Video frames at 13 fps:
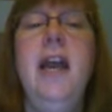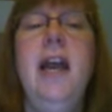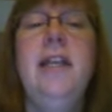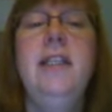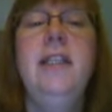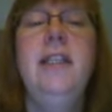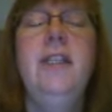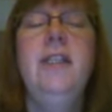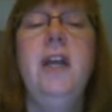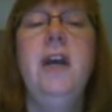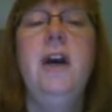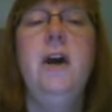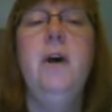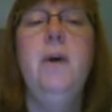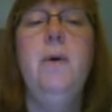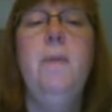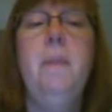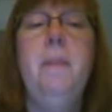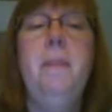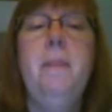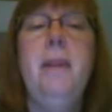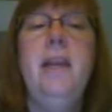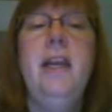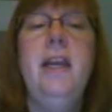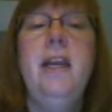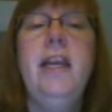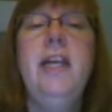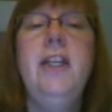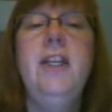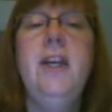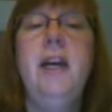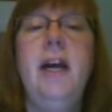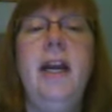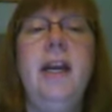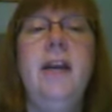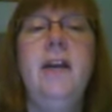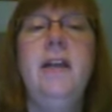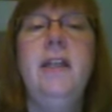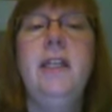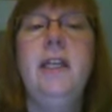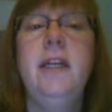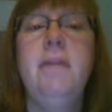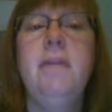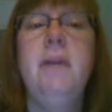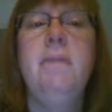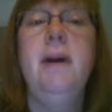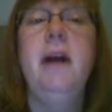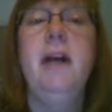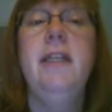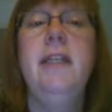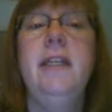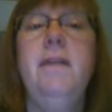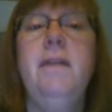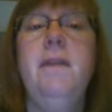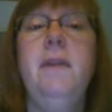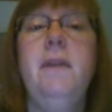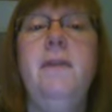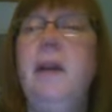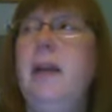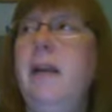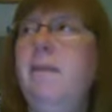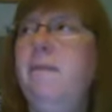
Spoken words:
and so each iron is going to be +3.